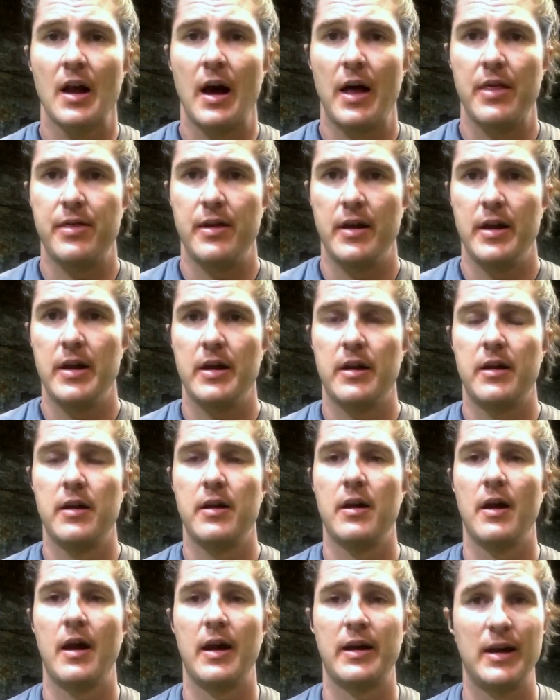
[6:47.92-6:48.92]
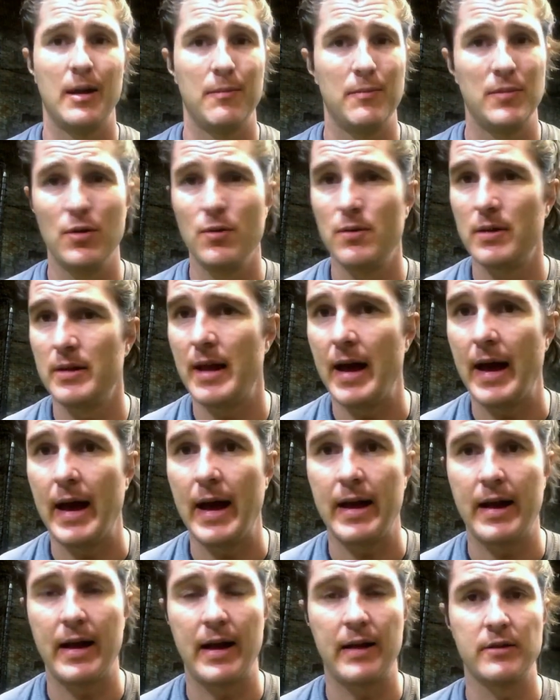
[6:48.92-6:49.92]
I think I kept doing
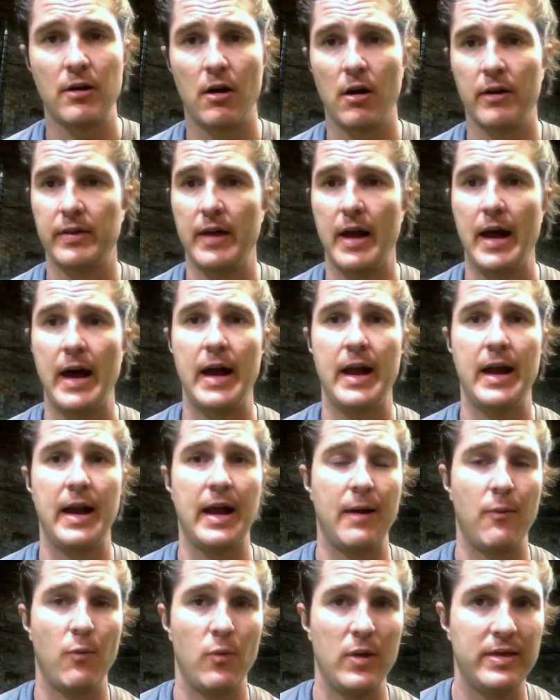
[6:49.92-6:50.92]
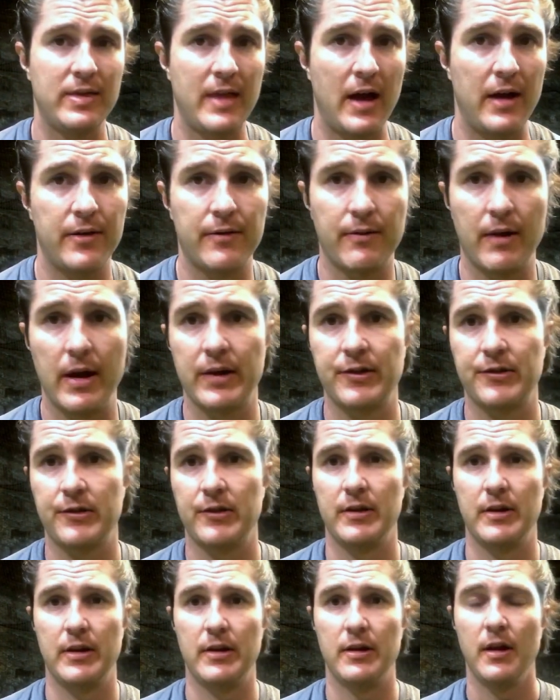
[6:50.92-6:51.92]
that, and I taught that, and I went that
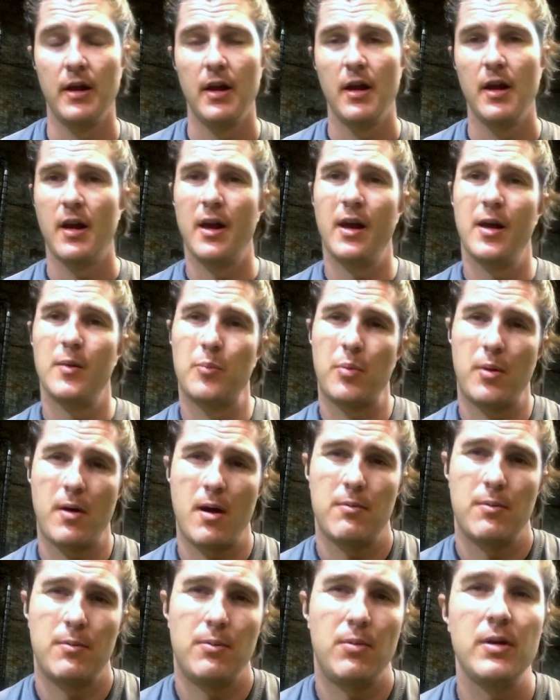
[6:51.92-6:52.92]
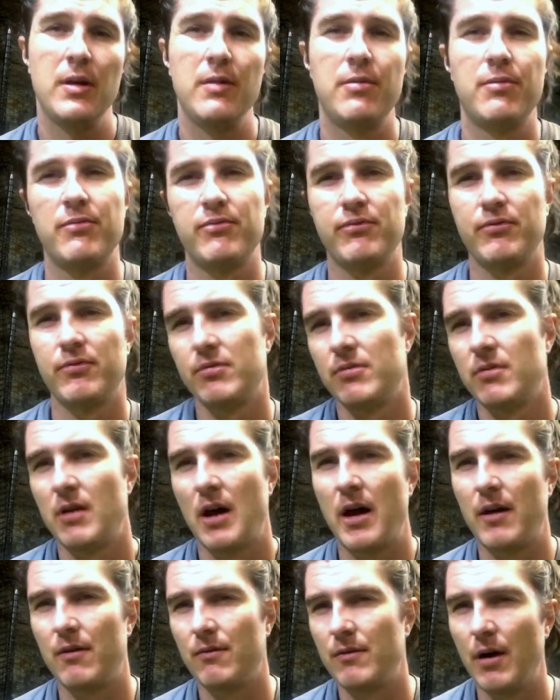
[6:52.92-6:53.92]
direction, and probably,
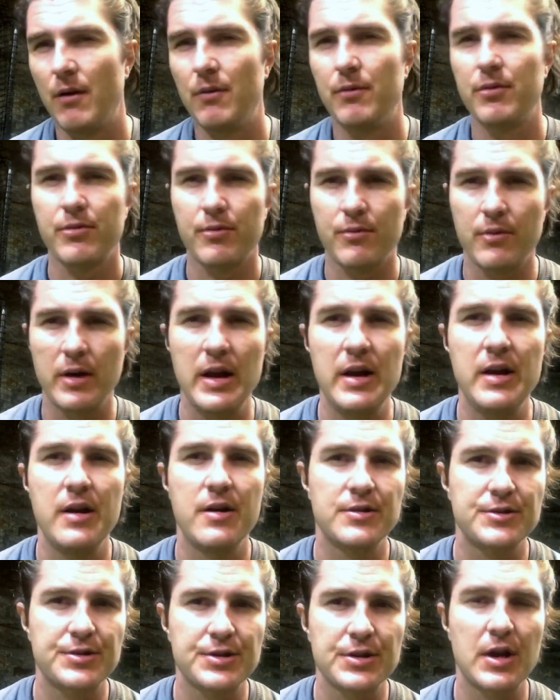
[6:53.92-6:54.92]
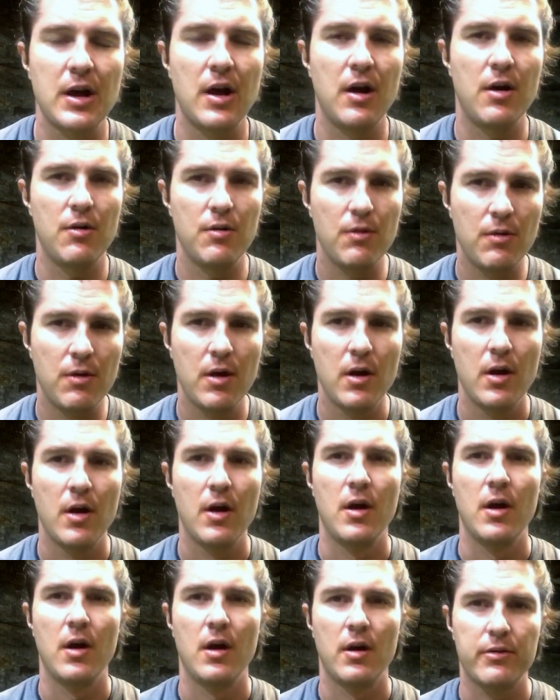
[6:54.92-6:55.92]
I don't know, 3 years ago,
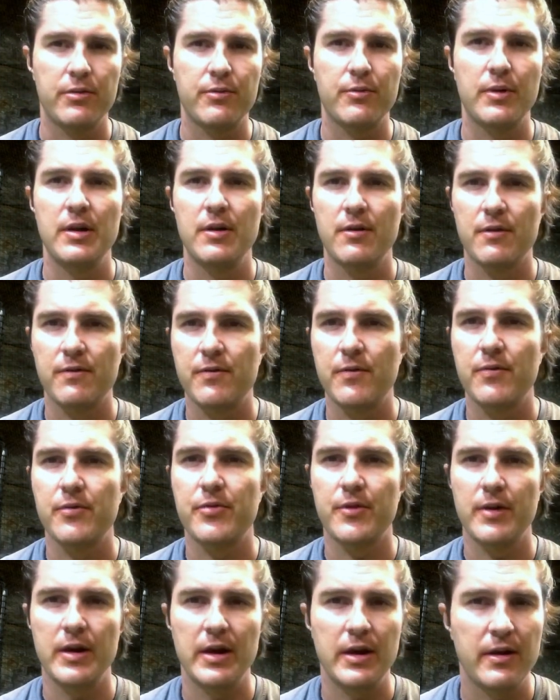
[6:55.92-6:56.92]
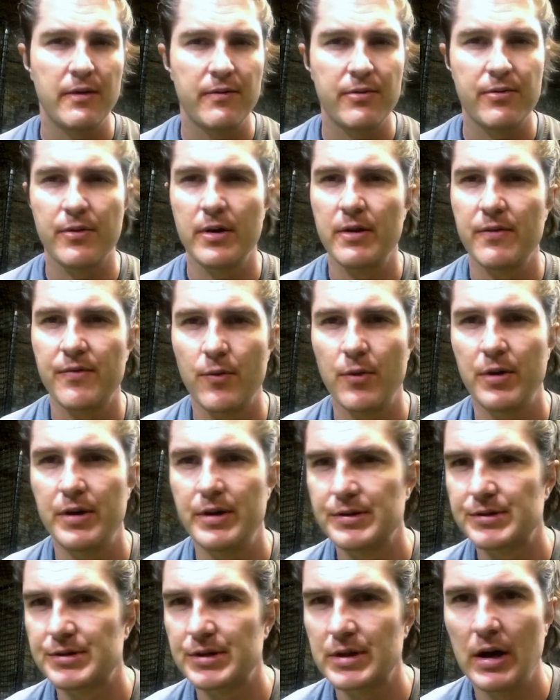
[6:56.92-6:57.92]
3 or 4
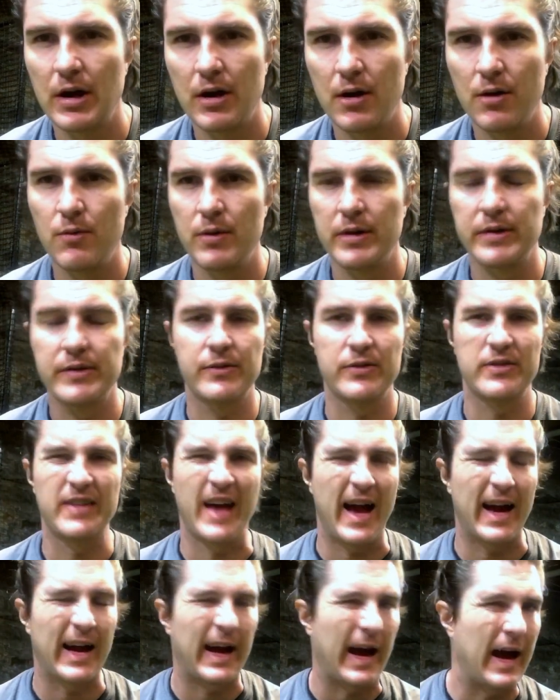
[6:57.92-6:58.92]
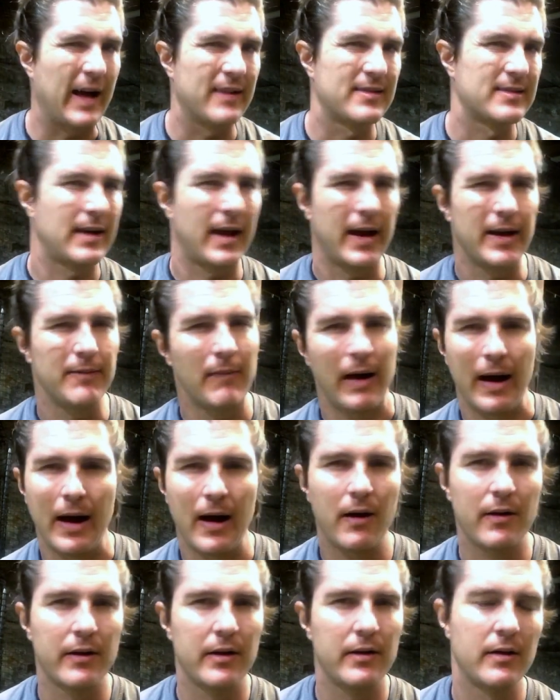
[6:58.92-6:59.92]
years ago, when StatCast came
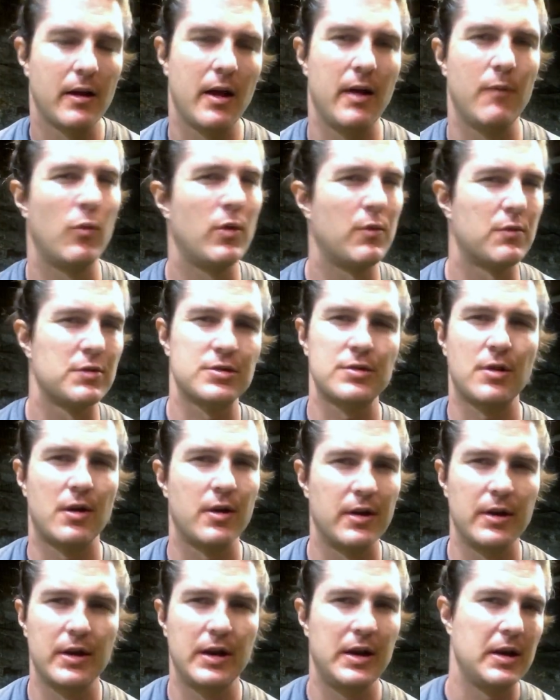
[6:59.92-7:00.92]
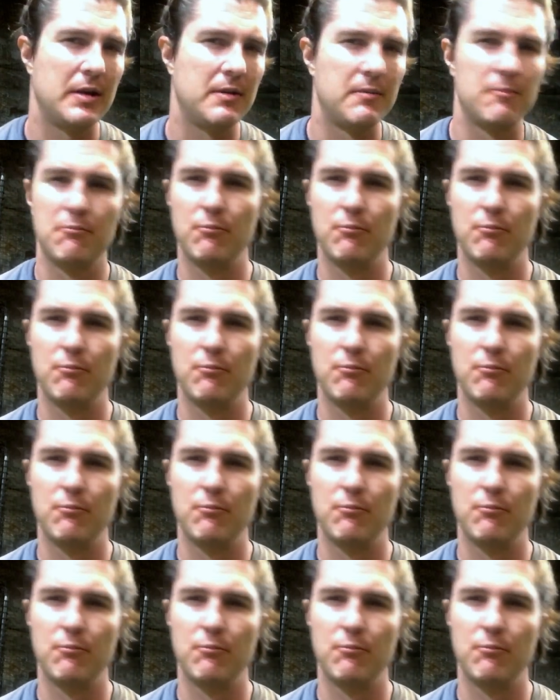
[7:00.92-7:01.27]
out, and we were starting to get